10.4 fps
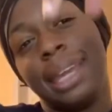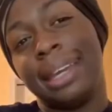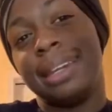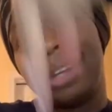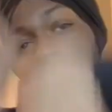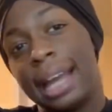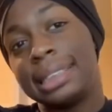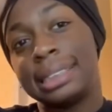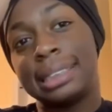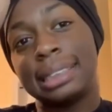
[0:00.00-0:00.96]

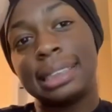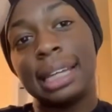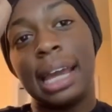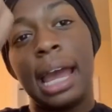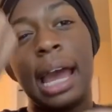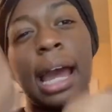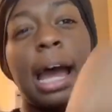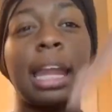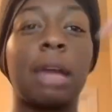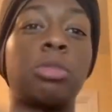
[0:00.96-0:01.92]
next.
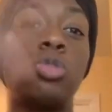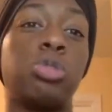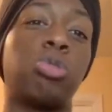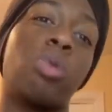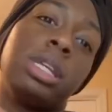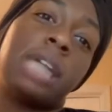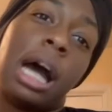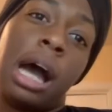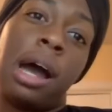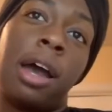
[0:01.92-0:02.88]
I think I'm gonna do story
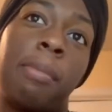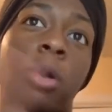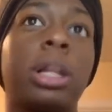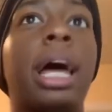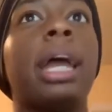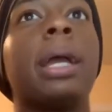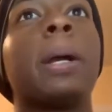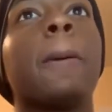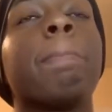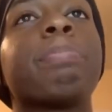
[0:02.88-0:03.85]
time or
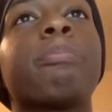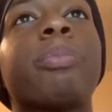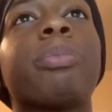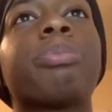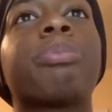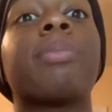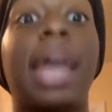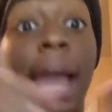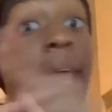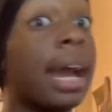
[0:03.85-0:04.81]
like
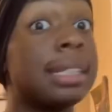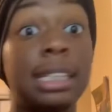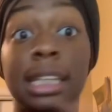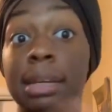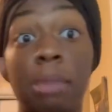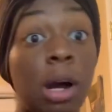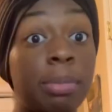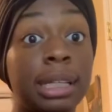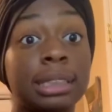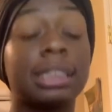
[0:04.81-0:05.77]
AIT
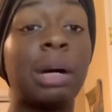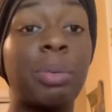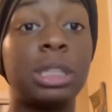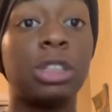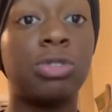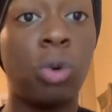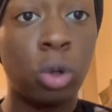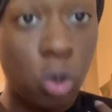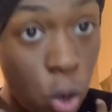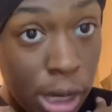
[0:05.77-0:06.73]
moments, because I went to
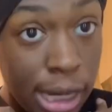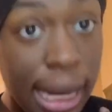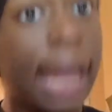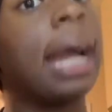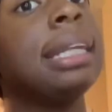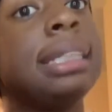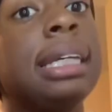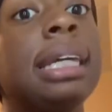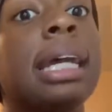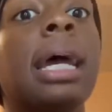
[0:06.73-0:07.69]
Fort Gordon
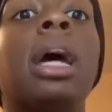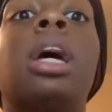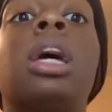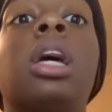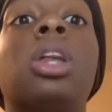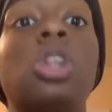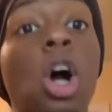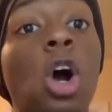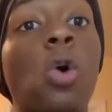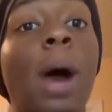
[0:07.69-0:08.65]
AIT.
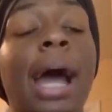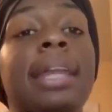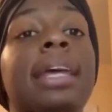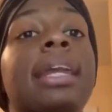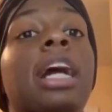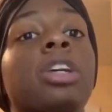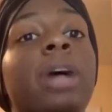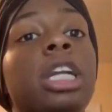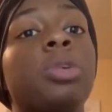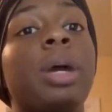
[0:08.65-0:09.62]
No, I did not
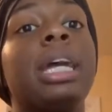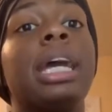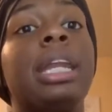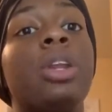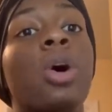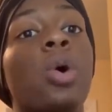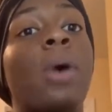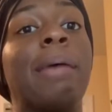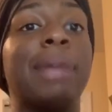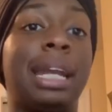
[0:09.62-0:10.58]
graduate, and no,
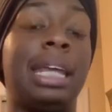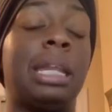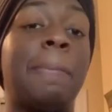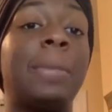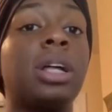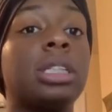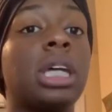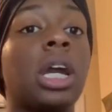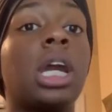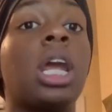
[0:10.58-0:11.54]
I'm not in the
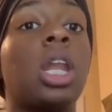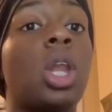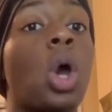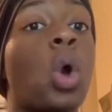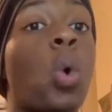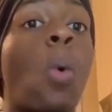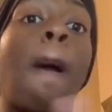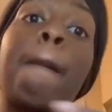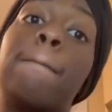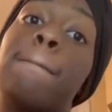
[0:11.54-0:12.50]
military no
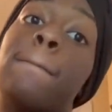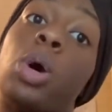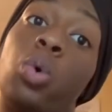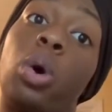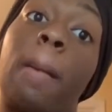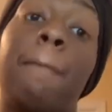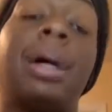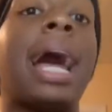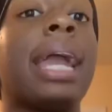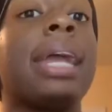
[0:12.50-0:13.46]
more.
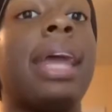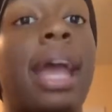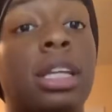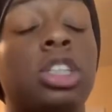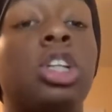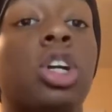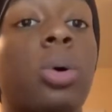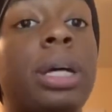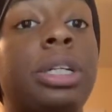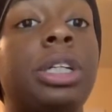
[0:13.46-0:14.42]
But I can answer your
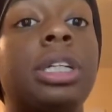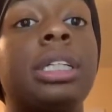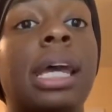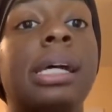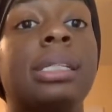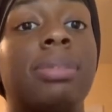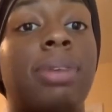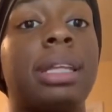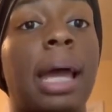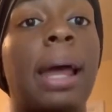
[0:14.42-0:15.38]
questions and stuff like that